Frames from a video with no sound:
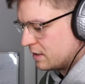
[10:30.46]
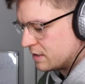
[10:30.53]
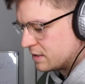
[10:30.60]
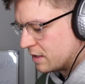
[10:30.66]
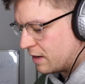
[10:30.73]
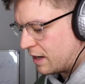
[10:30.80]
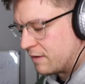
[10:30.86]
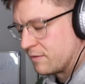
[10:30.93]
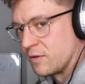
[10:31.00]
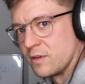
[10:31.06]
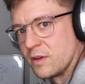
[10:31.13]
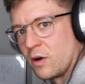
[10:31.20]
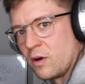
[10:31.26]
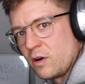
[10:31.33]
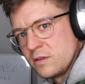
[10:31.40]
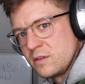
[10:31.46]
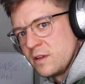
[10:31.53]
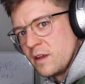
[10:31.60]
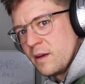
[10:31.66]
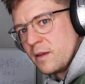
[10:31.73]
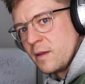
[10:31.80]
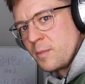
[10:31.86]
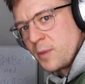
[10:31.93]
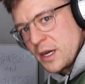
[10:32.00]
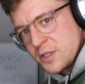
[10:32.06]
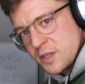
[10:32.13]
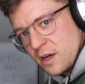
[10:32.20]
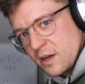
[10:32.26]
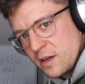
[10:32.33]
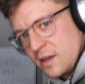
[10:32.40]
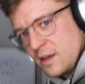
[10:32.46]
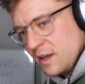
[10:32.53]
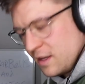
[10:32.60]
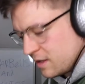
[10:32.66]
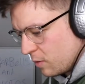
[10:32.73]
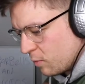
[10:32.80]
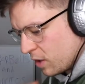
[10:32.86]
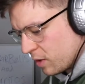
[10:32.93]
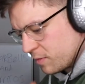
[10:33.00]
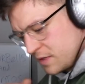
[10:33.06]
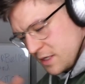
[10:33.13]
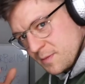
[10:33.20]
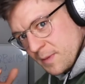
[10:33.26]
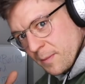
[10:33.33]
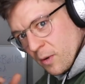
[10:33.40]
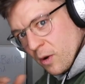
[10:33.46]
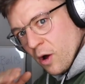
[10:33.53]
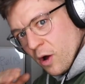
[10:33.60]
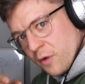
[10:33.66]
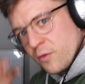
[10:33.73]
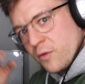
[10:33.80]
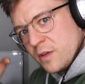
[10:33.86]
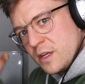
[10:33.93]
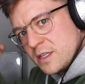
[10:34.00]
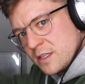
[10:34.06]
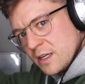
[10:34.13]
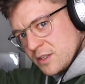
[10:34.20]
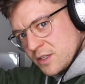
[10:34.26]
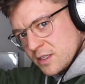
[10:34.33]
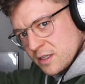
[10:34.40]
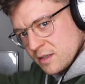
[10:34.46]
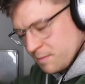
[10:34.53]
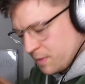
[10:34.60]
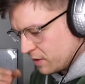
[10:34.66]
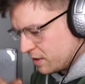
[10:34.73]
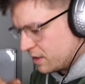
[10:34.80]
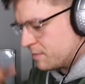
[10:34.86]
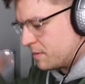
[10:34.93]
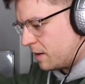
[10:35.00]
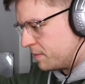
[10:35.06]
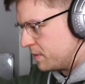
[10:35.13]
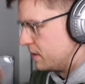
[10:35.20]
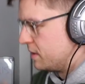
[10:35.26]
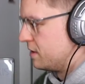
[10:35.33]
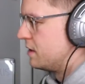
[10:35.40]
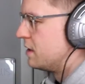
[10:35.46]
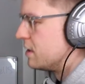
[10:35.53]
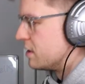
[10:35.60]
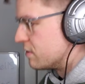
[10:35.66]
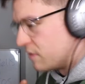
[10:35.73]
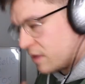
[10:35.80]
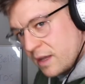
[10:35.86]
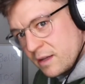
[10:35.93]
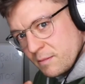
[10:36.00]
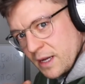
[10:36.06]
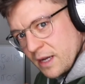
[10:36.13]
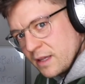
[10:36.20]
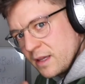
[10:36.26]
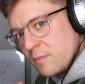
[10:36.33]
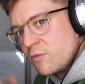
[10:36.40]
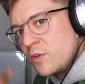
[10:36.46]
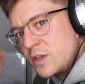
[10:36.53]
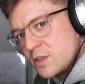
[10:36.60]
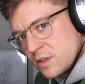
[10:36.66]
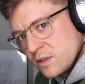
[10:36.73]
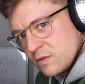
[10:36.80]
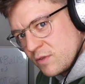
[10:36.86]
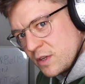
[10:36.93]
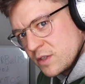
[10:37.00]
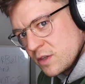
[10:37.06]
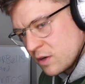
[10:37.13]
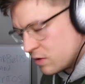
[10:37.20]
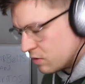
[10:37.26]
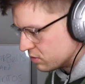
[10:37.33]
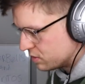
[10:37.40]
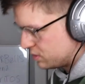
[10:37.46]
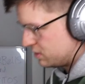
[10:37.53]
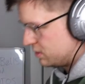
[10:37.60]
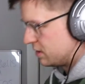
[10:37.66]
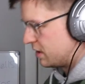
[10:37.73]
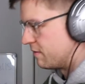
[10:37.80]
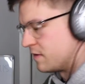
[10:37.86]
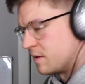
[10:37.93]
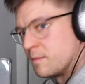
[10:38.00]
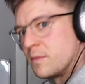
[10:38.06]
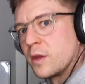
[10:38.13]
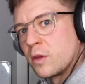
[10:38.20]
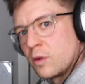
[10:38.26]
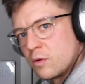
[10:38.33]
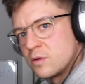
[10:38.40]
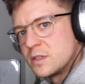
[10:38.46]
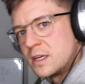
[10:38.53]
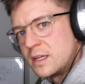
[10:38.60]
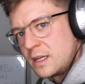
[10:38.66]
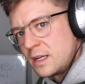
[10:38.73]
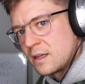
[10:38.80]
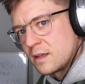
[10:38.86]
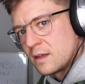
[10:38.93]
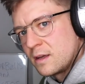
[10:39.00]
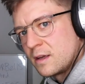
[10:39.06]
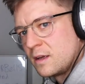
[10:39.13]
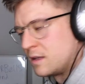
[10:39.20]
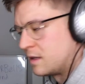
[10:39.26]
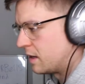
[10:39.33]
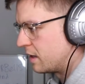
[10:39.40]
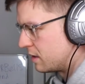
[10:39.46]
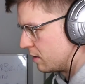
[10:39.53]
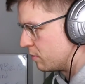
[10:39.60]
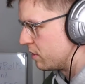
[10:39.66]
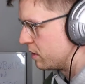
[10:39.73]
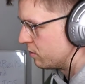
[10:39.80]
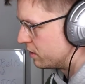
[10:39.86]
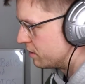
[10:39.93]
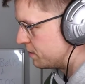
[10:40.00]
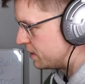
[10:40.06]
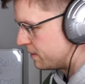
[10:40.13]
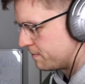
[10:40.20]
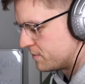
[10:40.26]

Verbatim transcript: Now, I've got the, the, the pleasure to work with these people all through these stages, building them up, let, making them reach reach their goals, giving them the tools they need to get to where they want to be.